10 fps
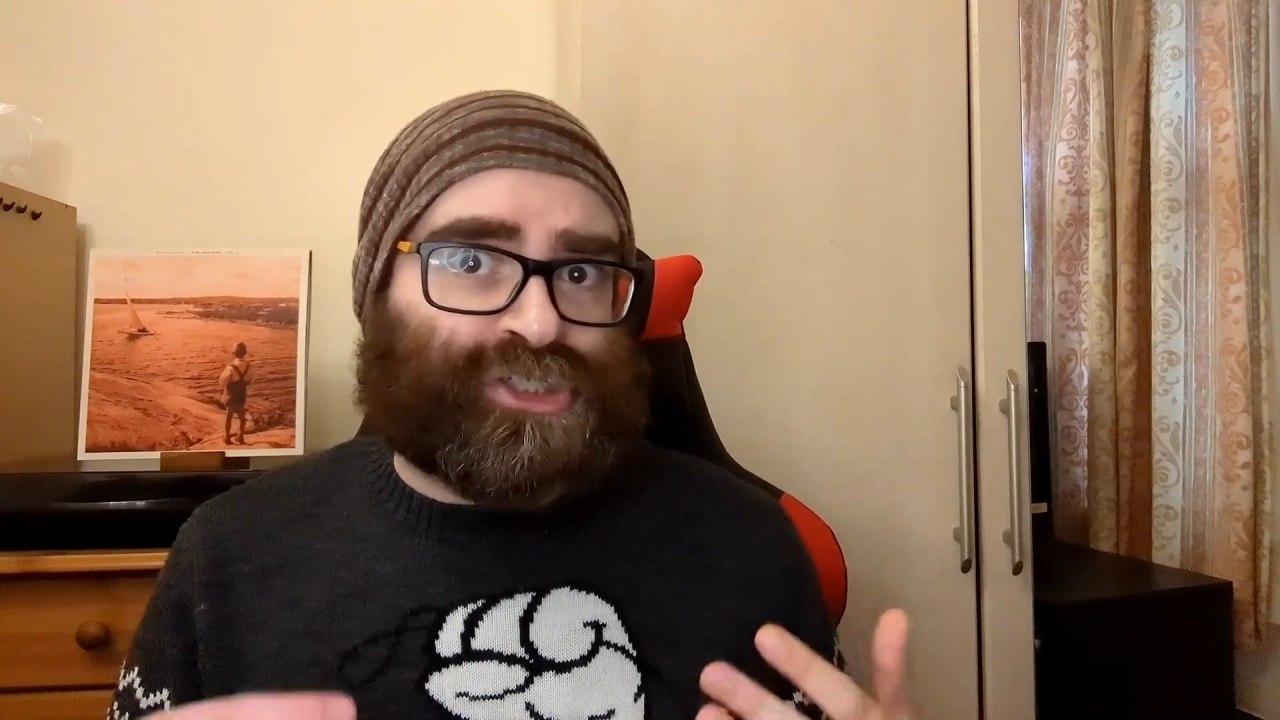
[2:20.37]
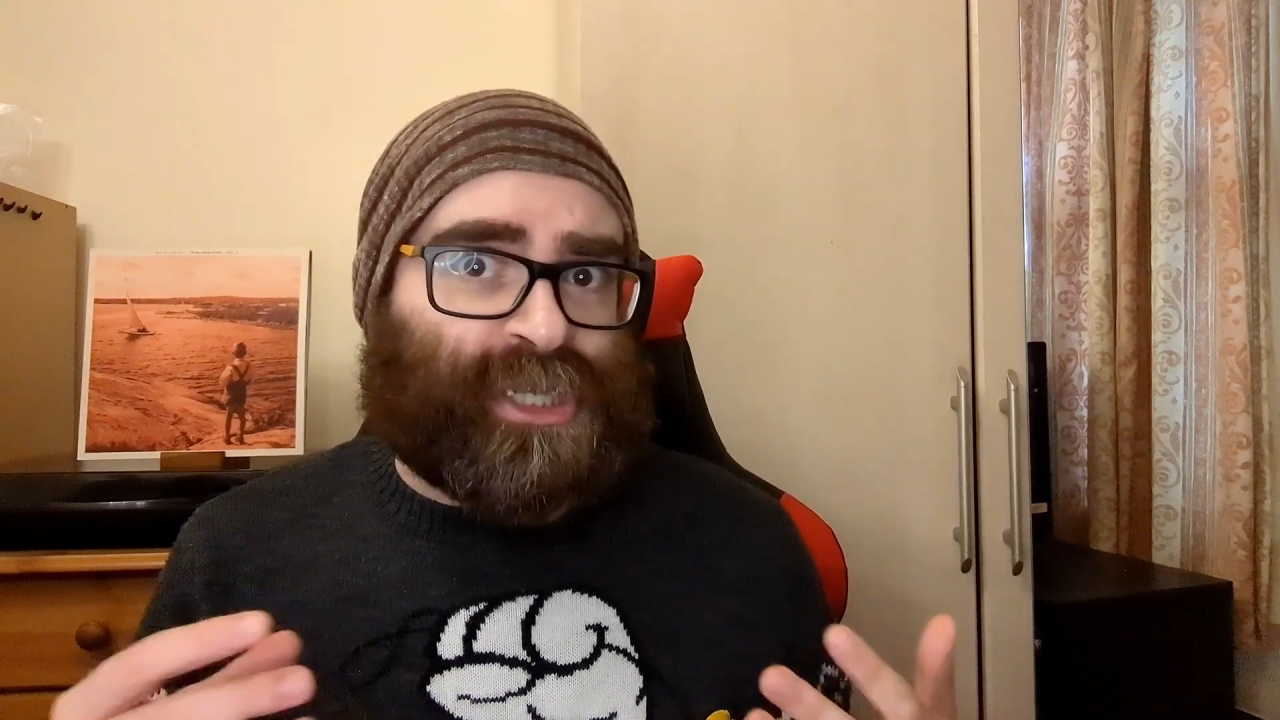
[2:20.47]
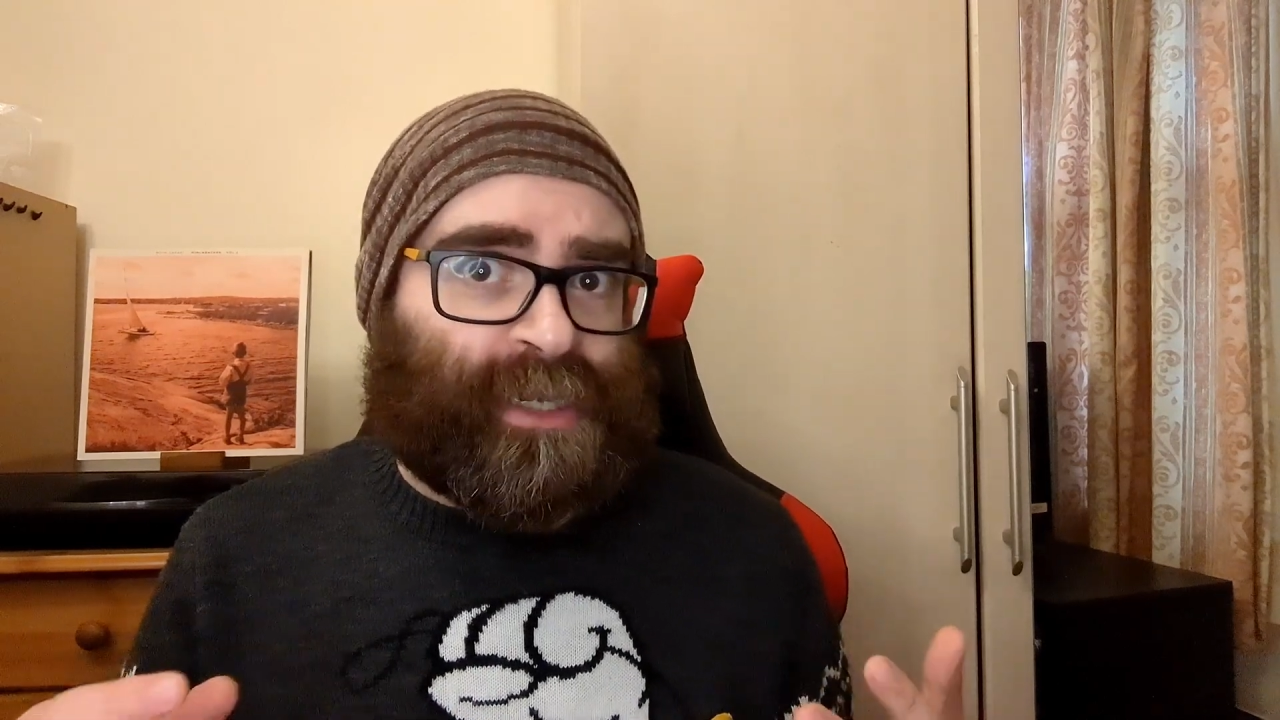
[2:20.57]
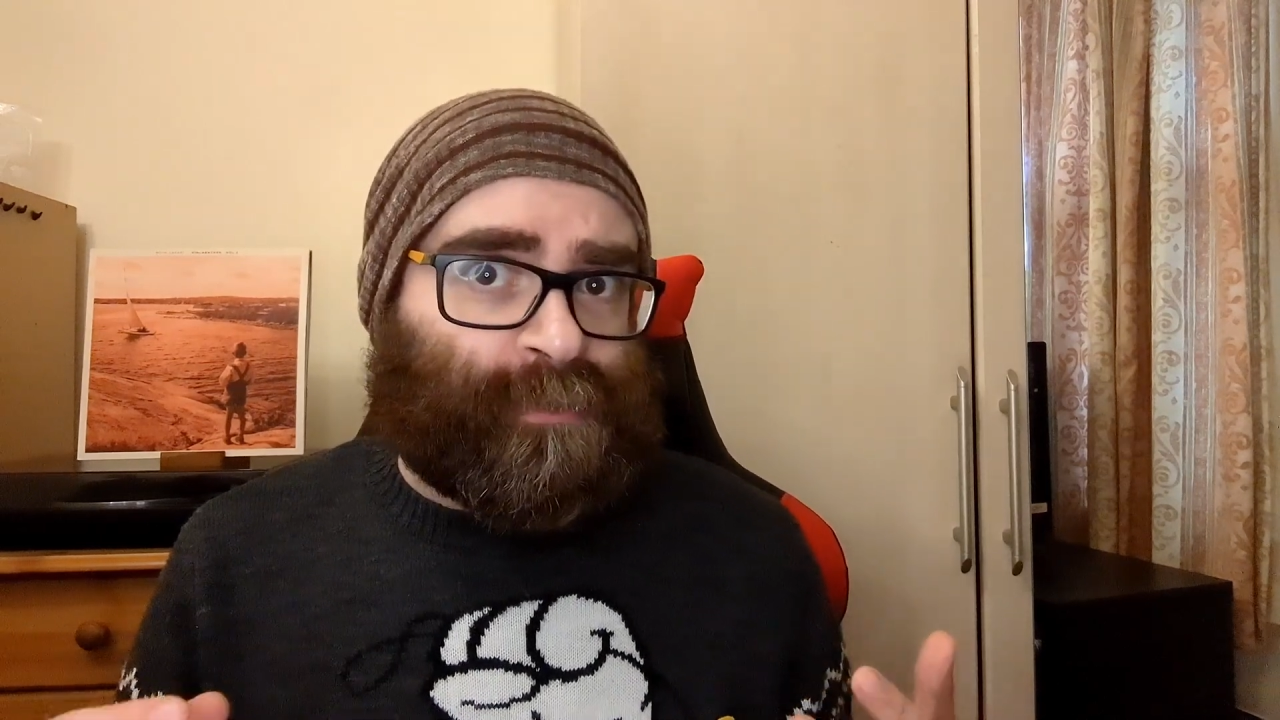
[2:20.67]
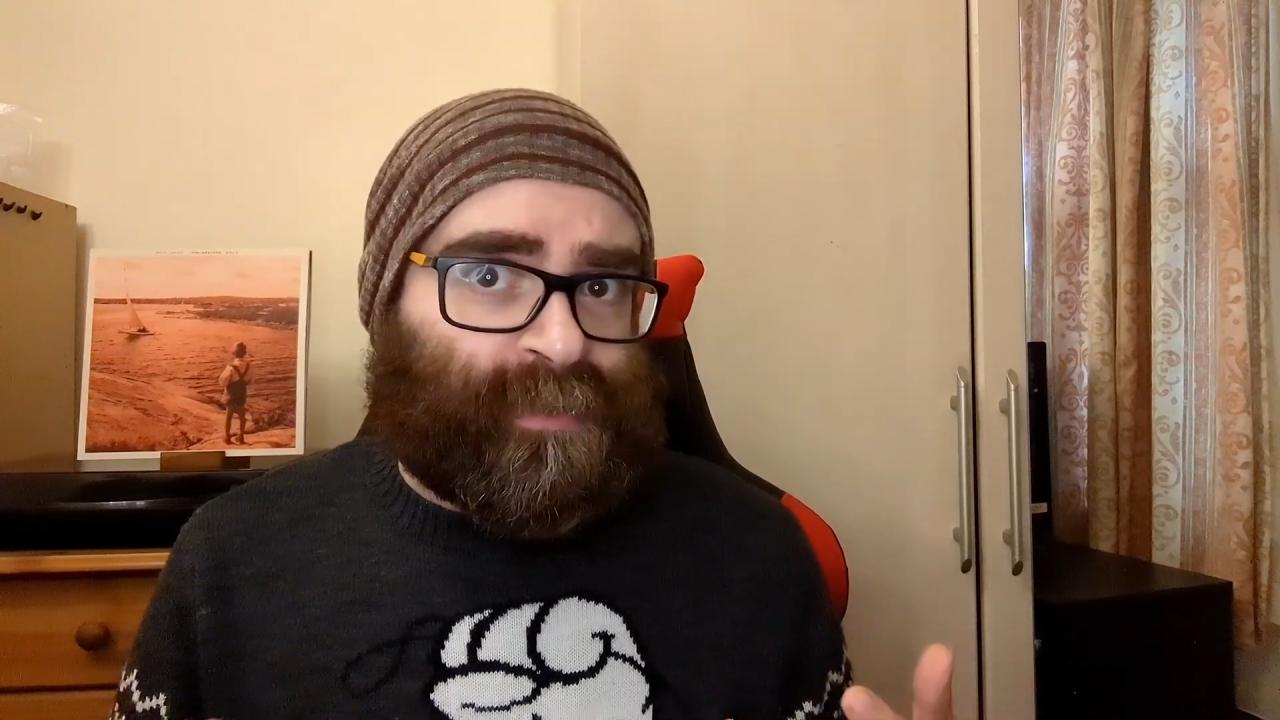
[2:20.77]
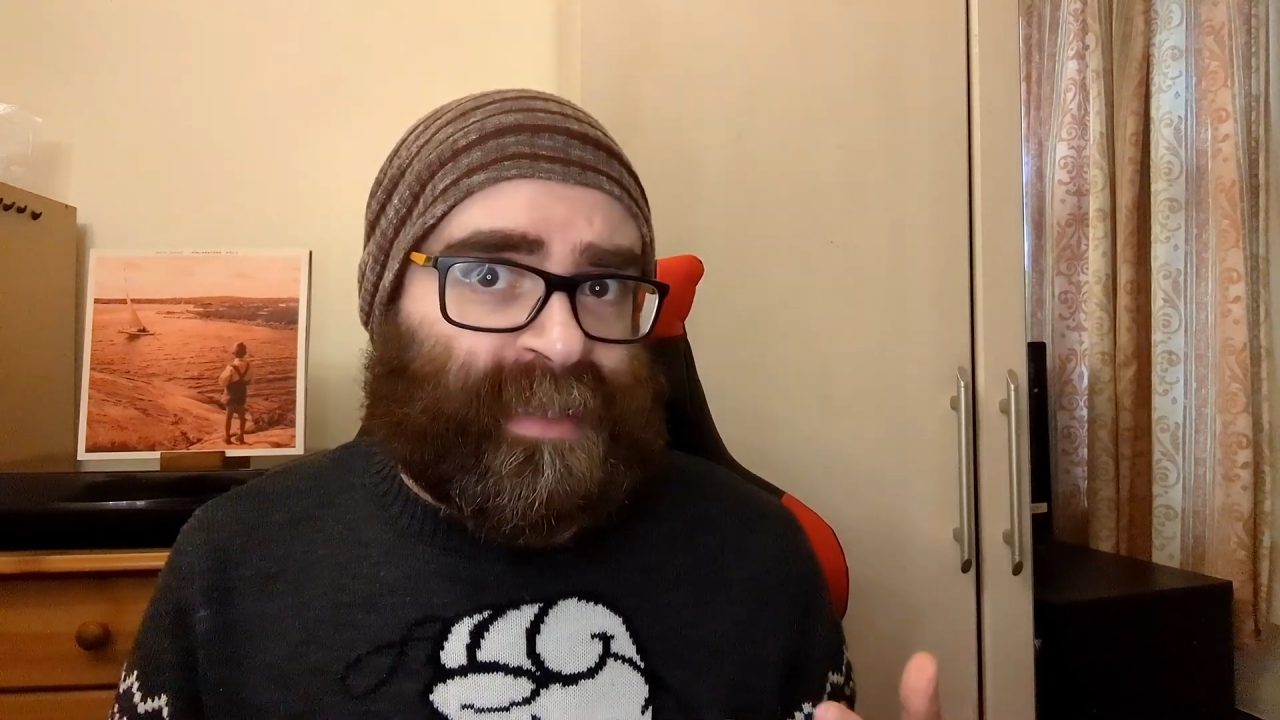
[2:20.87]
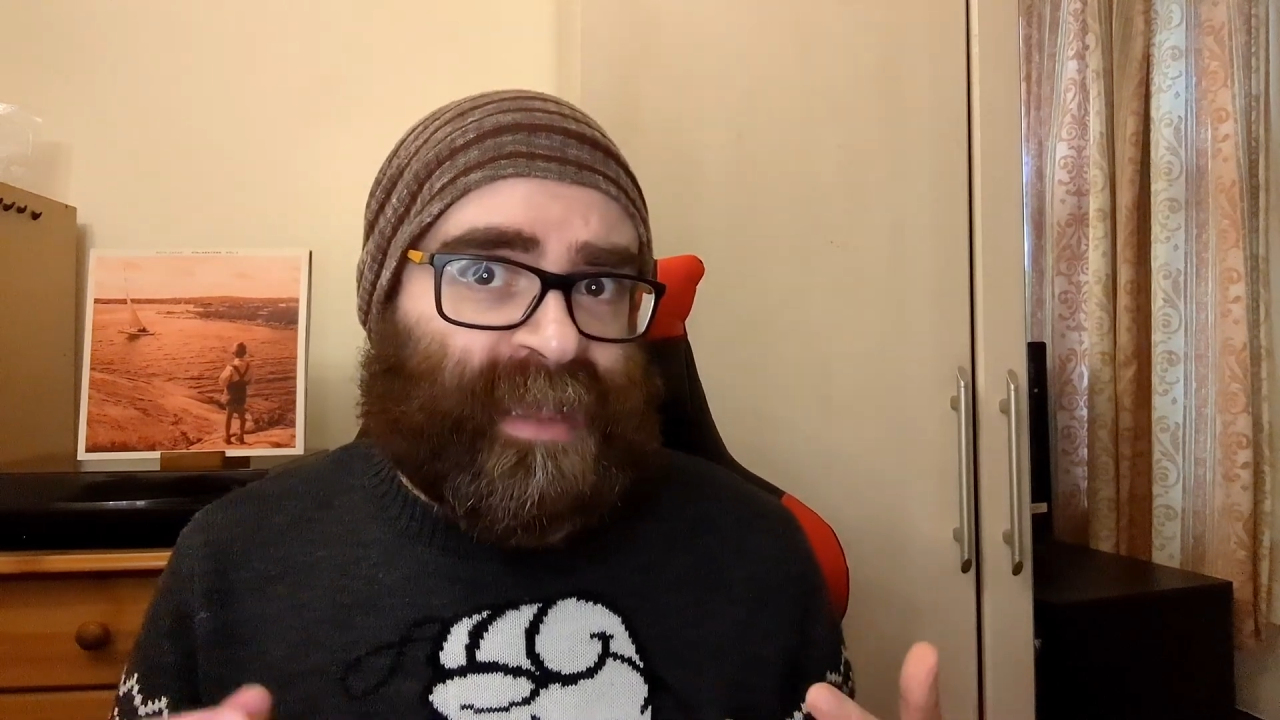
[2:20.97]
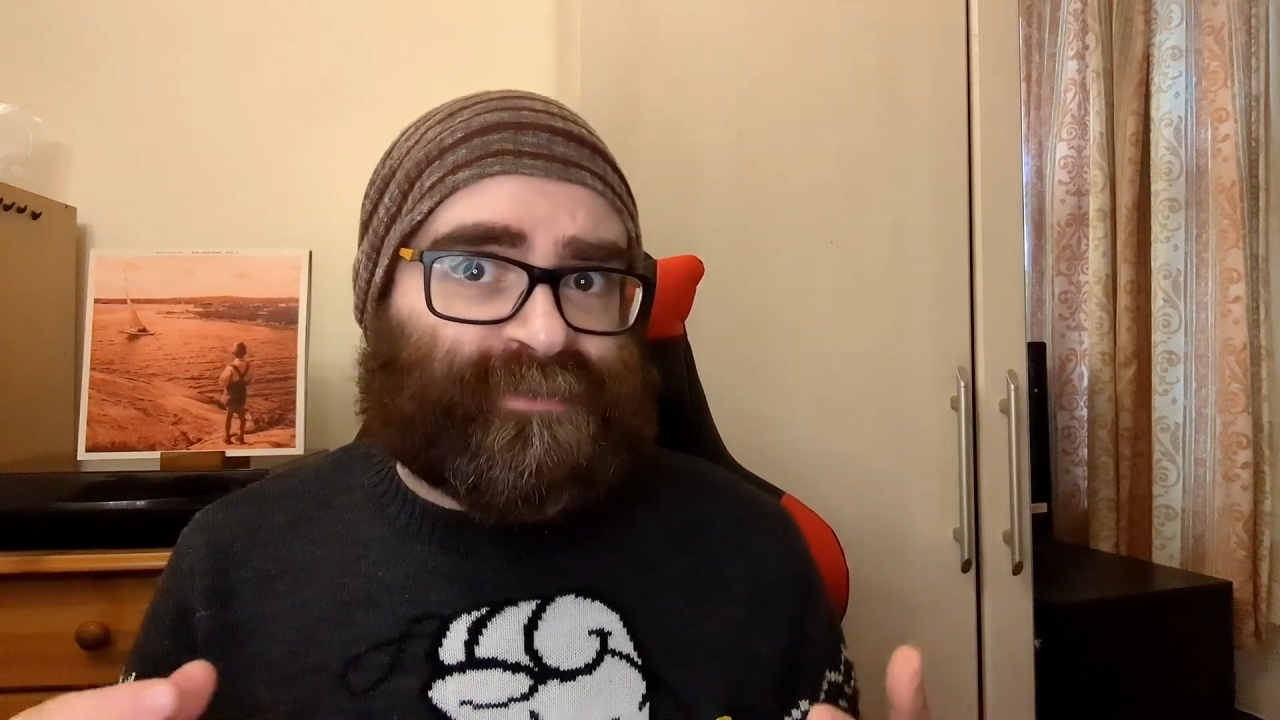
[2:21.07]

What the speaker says: genuinely